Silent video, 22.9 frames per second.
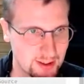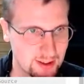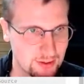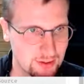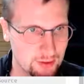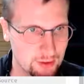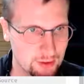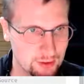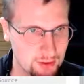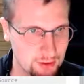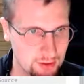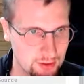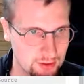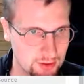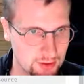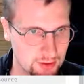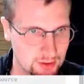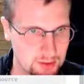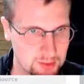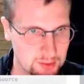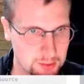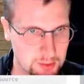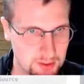Oh no, it's not
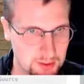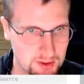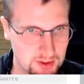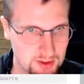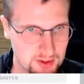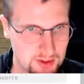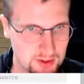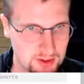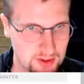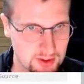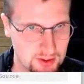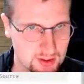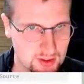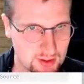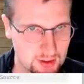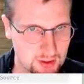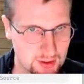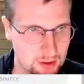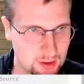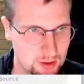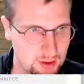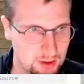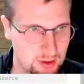that one. It's
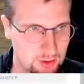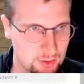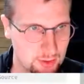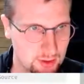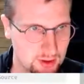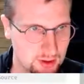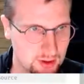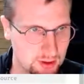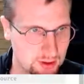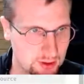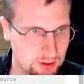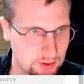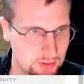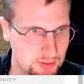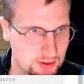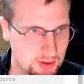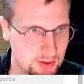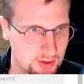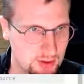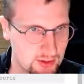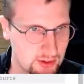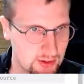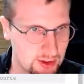this one. Event
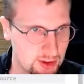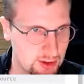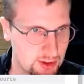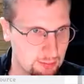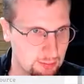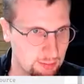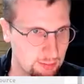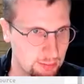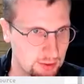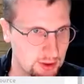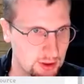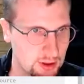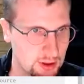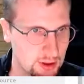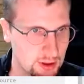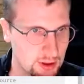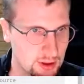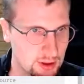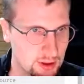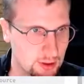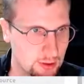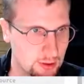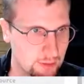TB,
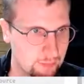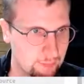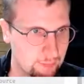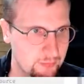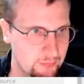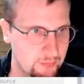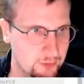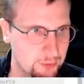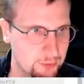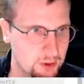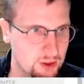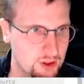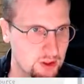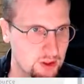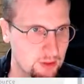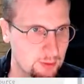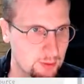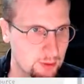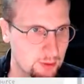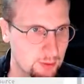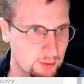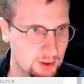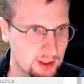which is the
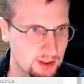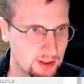request